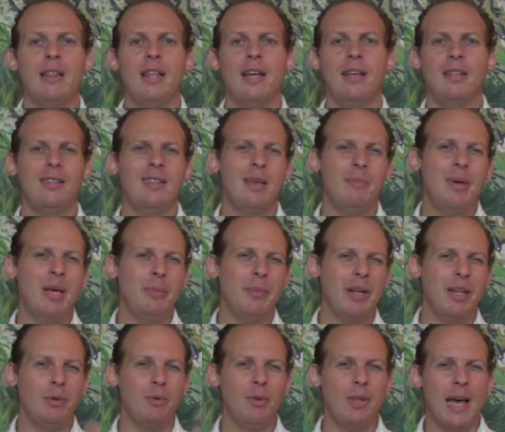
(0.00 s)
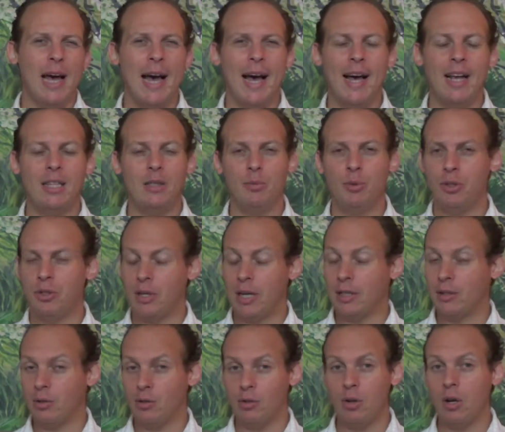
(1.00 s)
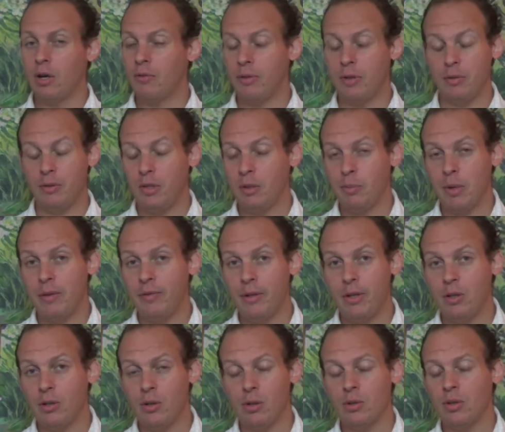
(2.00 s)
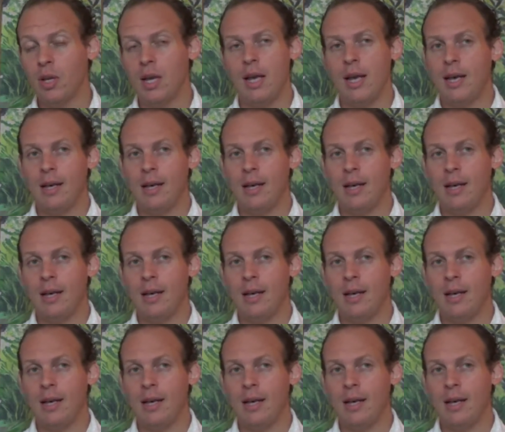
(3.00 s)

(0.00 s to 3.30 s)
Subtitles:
Like they make money with ads, which, as you know, if you've seen my videos,